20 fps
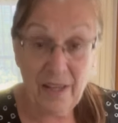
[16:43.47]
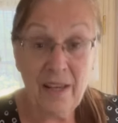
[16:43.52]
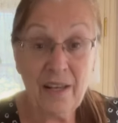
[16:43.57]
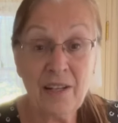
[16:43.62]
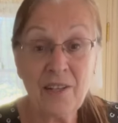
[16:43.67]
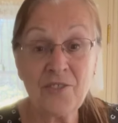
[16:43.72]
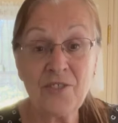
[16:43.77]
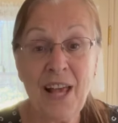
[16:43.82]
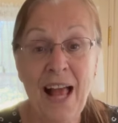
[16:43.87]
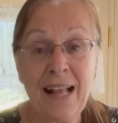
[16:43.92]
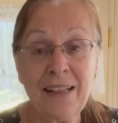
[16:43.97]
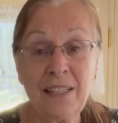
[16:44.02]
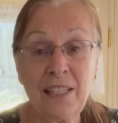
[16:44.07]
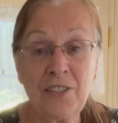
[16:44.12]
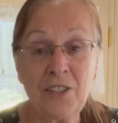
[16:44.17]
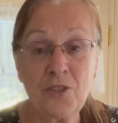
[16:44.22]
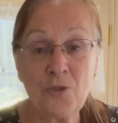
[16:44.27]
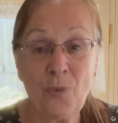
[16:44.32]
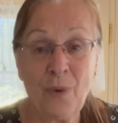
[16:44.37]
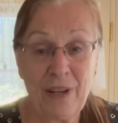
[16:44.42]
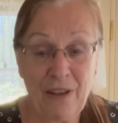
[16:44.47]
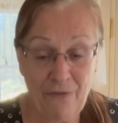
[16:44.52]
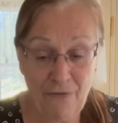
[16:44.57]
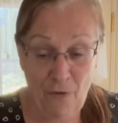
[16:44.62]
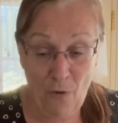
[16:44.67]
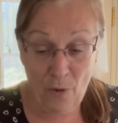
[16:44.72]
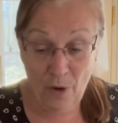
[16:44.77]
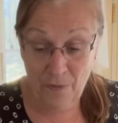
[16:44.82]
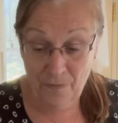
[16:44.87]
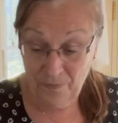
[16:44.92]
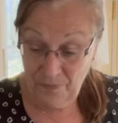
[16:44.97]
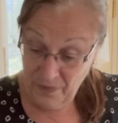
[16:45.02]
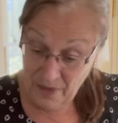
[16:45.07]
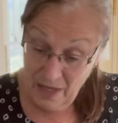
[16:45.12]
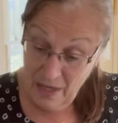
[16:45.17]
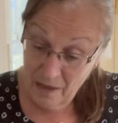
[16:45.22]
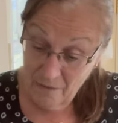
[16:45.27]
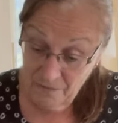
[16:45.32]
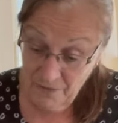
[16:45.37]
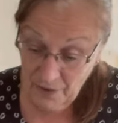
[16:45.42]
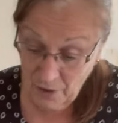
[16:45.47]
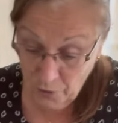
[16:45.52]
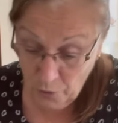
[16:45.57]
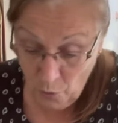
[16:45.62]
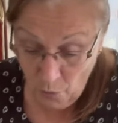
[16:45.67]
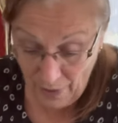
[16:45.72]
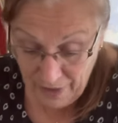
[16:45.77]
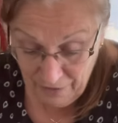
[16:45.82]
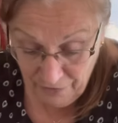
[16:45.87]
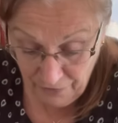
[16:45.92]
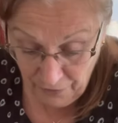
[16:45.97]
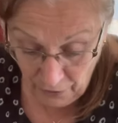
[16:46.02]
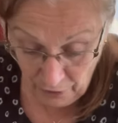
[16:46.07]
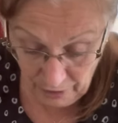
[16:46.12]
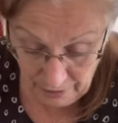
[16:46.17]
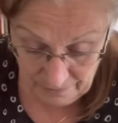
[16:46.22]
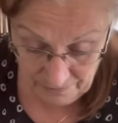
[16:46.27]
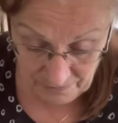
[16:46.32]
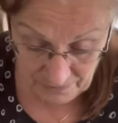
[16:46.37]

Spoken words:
Exactly the 24. Filled quite full,